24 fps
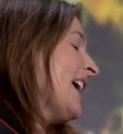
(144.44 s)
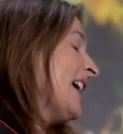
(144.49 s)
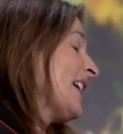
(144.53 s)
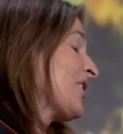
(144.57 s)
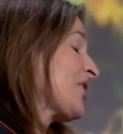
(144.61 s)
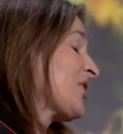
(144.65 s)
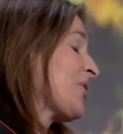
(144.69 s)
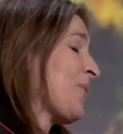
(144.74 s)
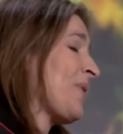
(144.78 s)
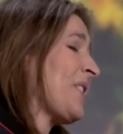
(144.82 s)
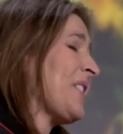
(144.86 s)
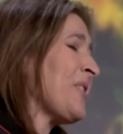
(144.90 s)

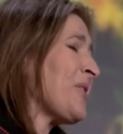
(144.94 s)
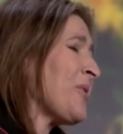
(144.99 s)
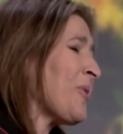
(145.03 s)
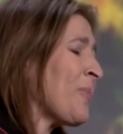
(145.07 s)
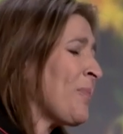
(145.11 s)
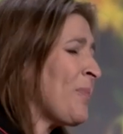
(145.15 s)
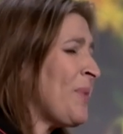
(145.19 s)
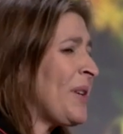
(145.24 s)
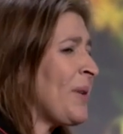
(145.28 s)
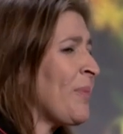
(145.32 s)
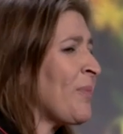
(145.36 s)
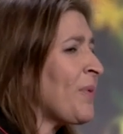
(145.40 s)
And so these
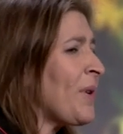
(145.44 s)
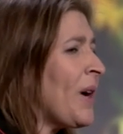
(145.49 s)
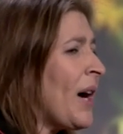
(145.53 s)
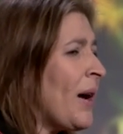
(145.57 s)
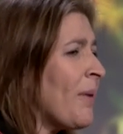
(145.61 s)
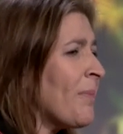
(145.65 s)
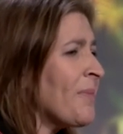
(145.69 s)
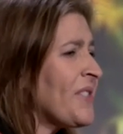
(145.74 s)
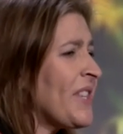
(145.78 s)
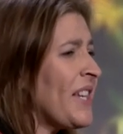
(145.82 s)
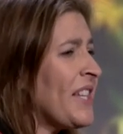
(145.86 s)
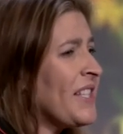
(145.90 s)
are big
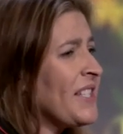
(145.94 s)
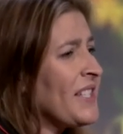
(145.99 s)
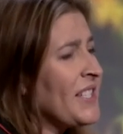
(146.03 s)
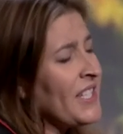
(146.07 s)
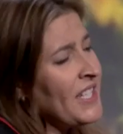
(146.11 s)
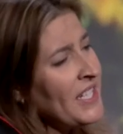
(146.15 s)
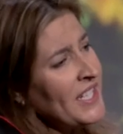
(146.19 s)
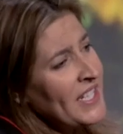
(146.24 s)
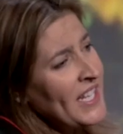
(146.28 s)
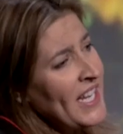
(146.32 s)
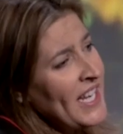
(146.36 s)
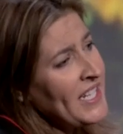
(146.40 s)
problems, and it's
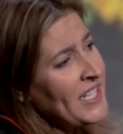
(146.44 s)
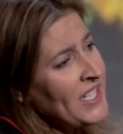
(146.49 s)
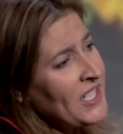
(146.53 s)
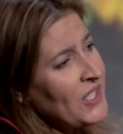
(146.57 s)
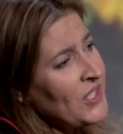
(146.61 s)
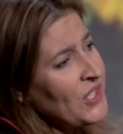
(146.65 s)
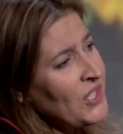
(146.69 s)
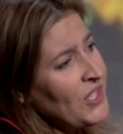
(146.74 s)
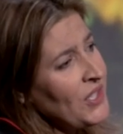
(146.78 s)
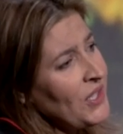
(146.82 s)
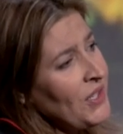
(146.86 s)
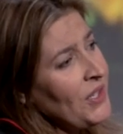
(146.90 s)

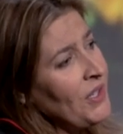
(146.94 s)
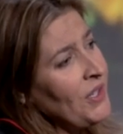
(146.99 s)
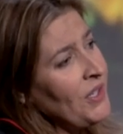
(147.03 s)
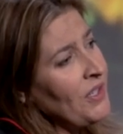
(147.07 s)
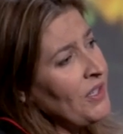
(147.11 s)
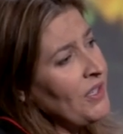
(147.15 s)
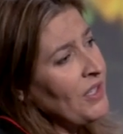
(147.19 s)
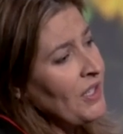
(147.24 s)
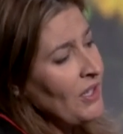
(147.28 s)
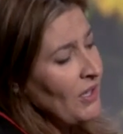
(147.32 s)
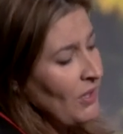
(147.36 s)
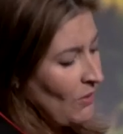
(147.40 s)
connected to
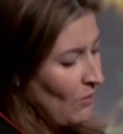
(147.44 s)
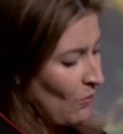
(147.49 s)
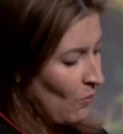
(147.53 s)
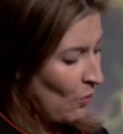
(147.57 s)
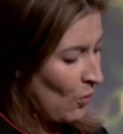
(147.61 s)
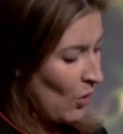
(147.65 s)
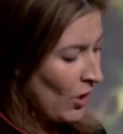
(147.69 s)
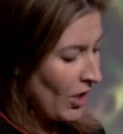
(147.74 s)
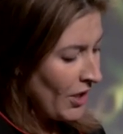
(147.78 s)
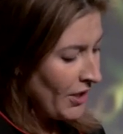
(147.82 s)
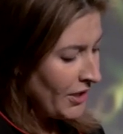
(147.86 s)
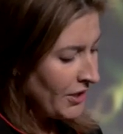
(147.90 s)

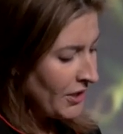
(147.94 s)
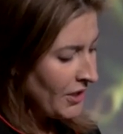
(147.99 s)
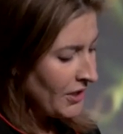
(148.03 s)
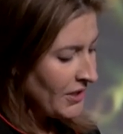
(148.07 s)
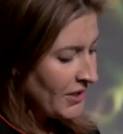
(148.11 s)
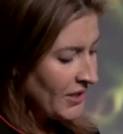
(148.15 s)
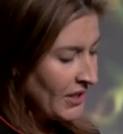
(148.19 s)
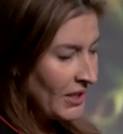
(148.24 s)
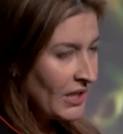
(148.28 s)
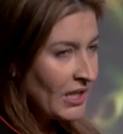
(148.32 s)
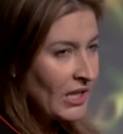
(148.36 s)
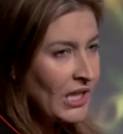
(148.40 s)
water,
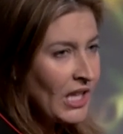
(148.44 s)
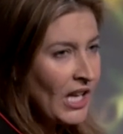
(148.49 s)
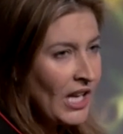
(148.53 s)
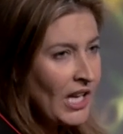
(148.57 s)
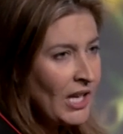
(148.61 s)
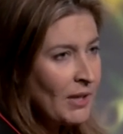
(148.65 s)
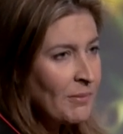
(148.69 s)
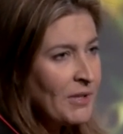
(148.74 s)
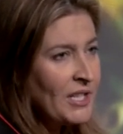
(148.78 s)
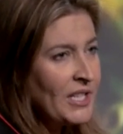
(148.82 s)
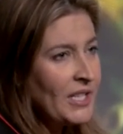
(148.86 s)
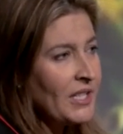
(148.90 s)
to
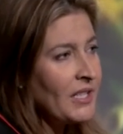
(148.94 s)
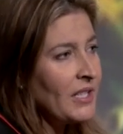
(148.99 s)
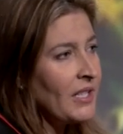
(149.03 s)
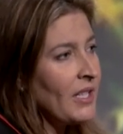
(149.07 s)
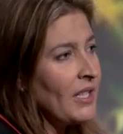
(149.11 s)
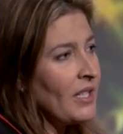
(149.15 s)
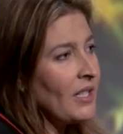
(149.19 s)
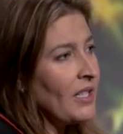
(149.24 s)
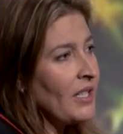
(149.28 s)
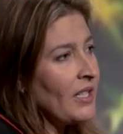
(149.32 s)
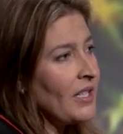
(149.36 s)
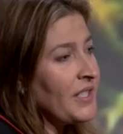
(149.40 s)
climate.
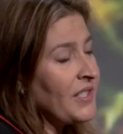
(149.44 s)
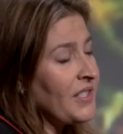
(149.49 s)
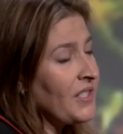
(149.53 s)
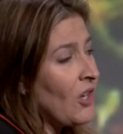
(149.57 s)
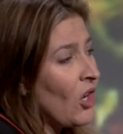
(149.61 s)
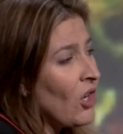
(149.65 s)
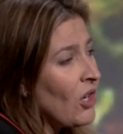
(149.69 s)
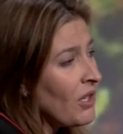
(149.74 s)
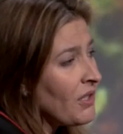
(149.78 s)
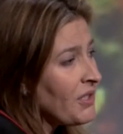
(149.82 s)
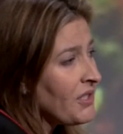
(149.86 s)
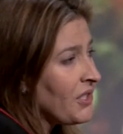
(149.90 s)

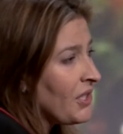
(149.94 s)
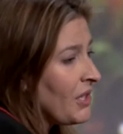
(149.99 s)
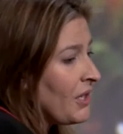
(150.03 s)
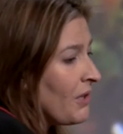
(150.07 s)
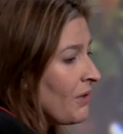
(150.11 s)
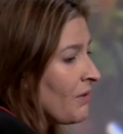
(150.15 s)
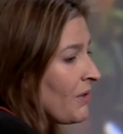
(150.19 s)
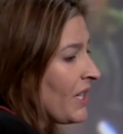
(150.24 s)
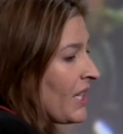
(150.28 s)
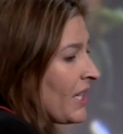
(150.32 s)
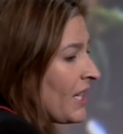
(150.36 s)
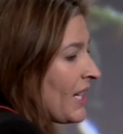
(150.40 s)
It's
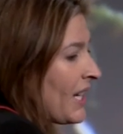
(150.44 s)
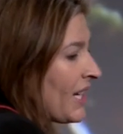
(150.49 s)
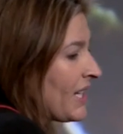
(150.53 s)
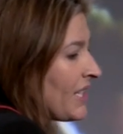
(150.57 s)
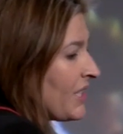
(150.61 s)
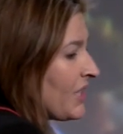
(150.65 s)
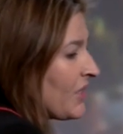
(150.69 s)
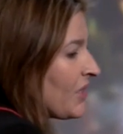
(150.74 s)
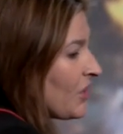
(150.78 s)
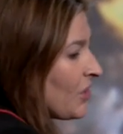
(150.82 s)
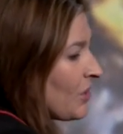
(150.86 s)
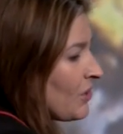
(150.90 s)
also connected